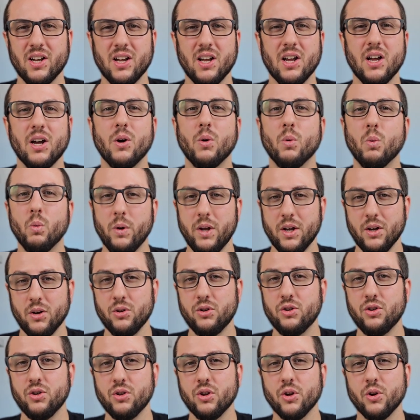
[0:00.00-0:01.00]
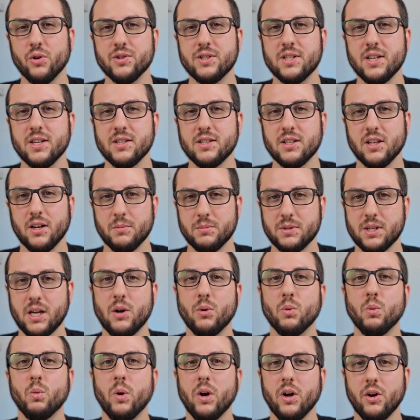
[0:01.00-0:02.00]
will do those systems
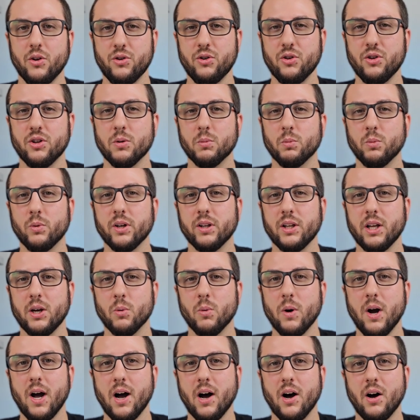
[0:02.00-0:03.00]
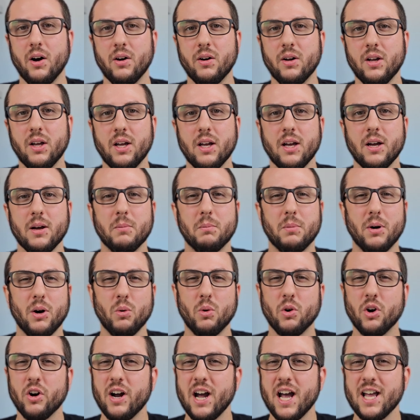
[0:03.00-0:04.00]
and will do them really well. But
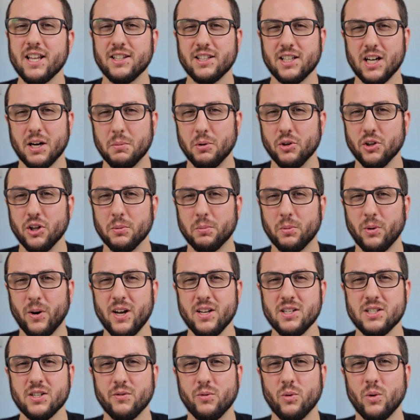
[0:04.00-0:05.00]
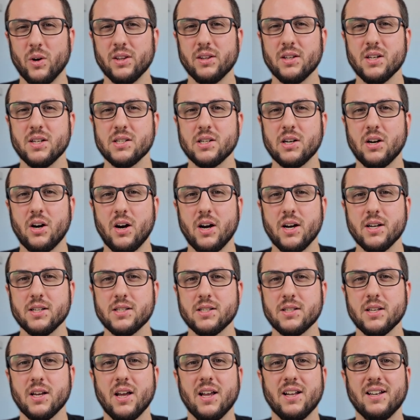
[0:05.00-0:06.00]
we're at double the price of what this
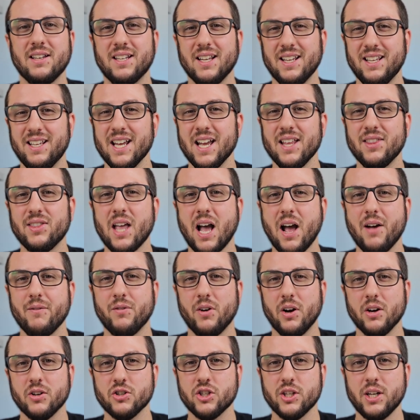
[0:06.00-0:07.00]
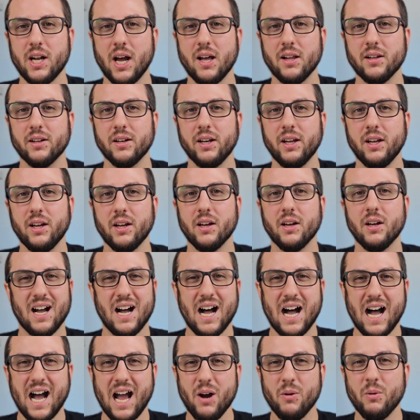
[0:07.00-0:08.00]
costs to get that functionality.
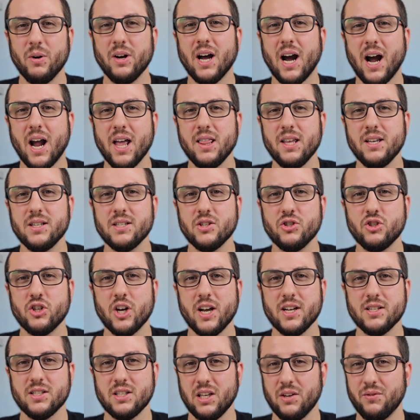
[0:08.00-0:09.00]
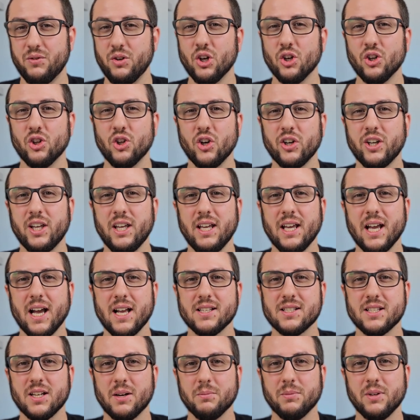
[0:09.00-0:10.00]
I would highly suggest if you're looking
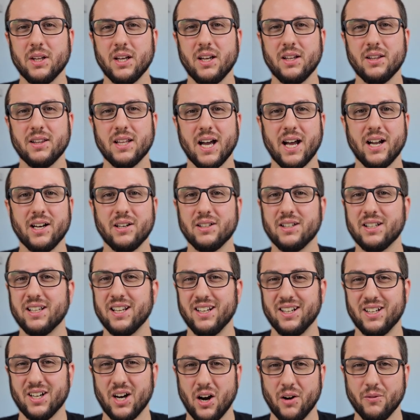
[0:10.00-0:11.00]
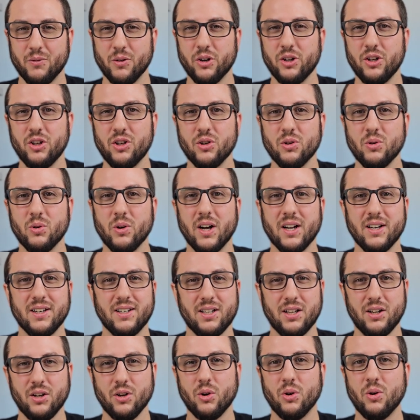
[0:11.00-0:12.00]
at something that can cover you
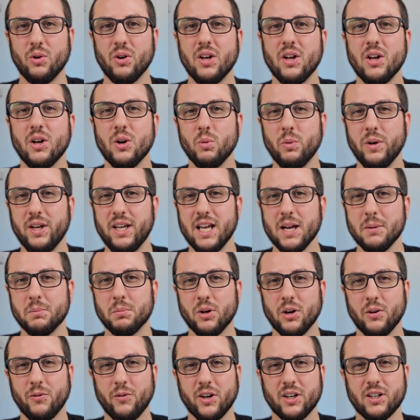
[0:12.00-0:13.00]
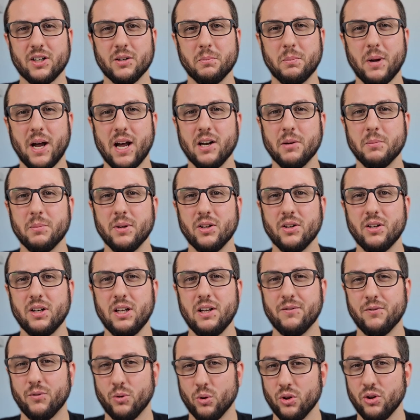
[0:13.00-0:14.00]
until we get perfect compatibility
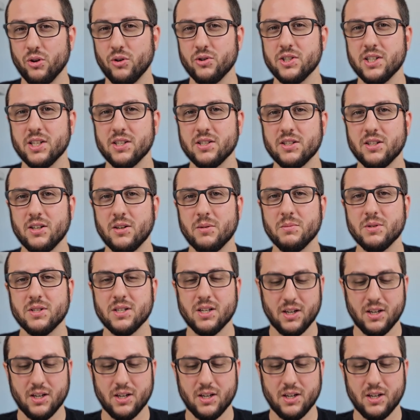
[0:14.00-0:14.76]
for those systems,